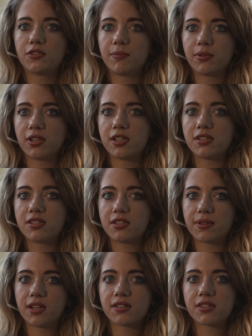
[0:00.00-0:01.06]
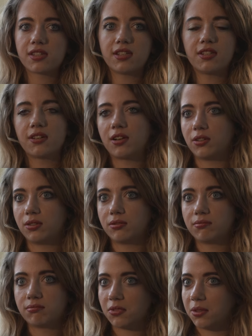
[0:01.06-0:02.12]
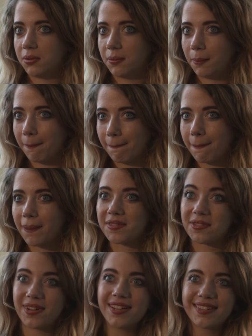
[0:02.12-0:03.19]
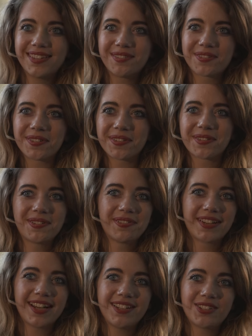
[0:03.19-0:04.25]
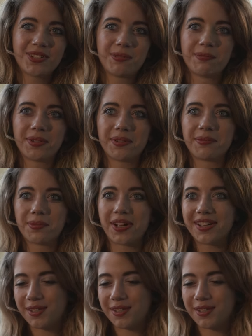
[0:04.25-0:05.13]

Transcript: of employers do ask you, oh, well, it's great that you've got the qualification, but what